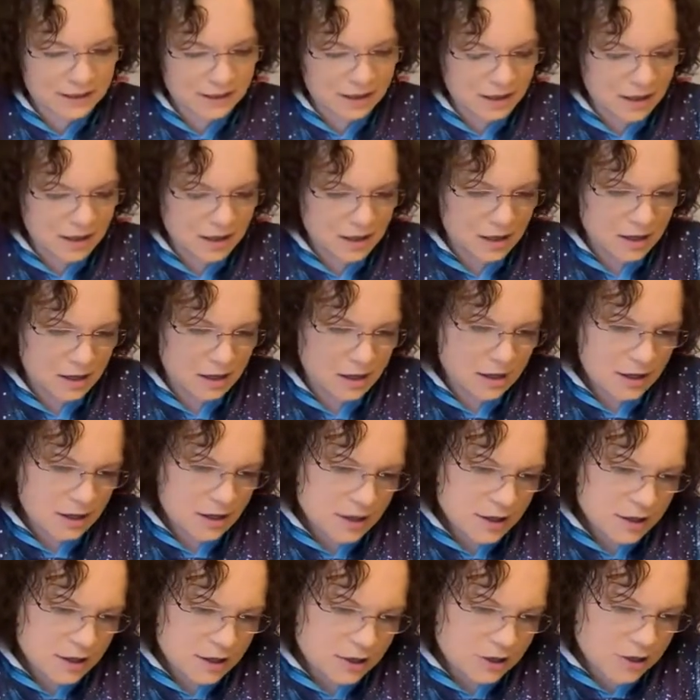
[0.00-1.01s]

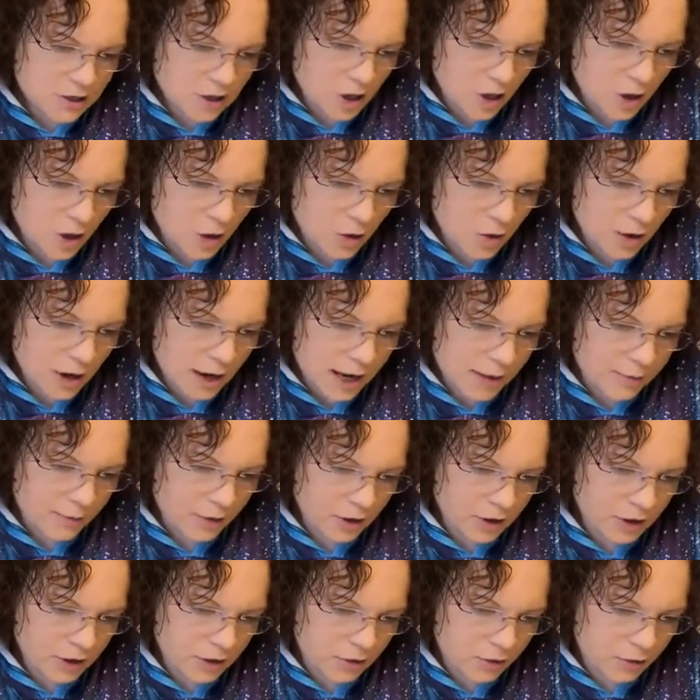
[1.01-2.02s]
So I'm going to
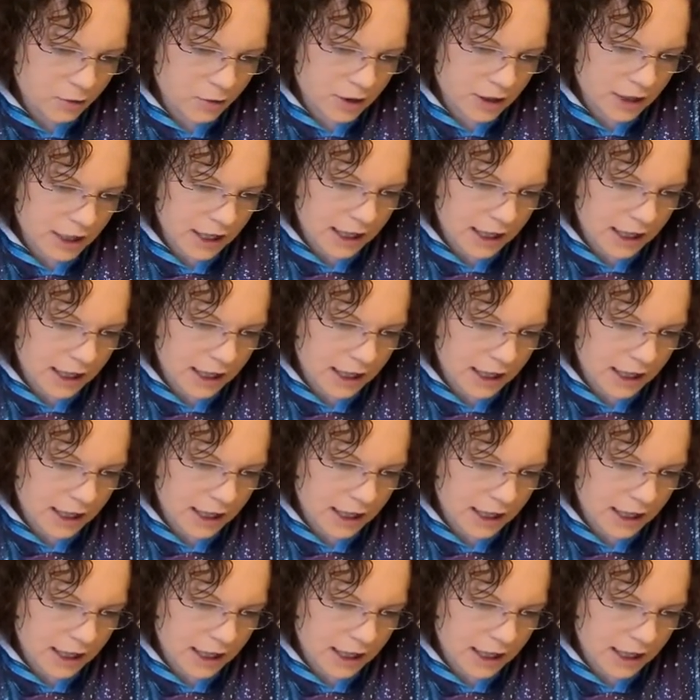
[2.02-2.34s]
create like a